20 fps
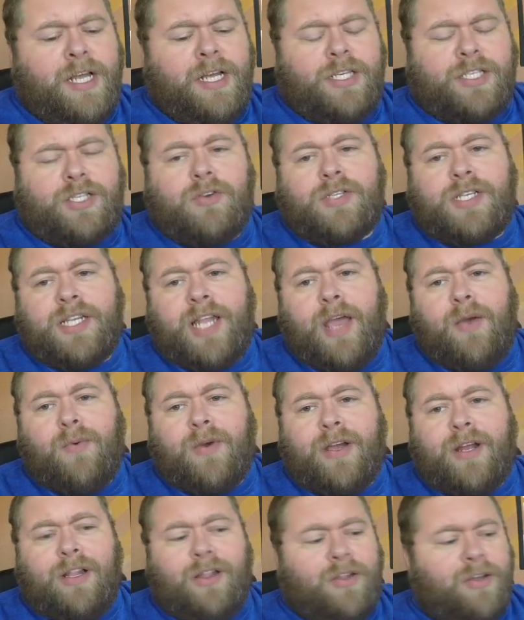So today we're
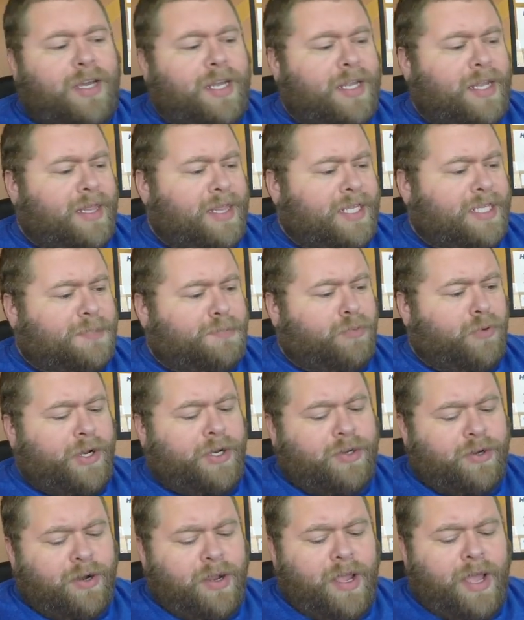going to look at this
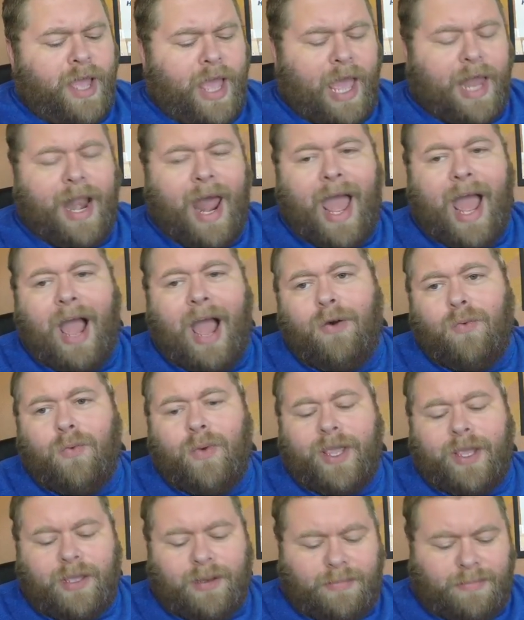printer and how
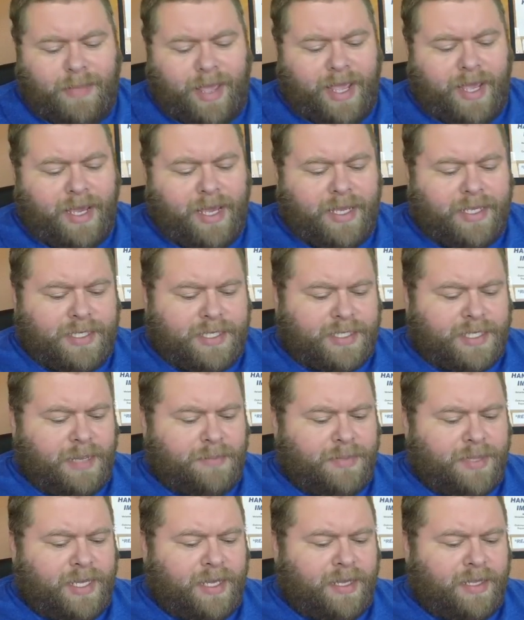we could make
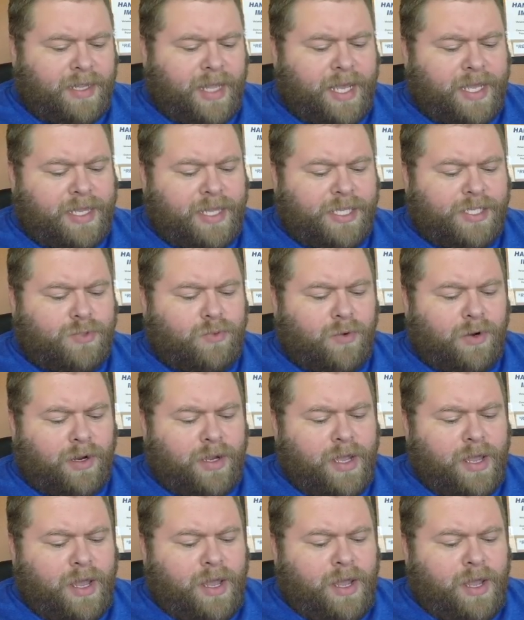something like this work.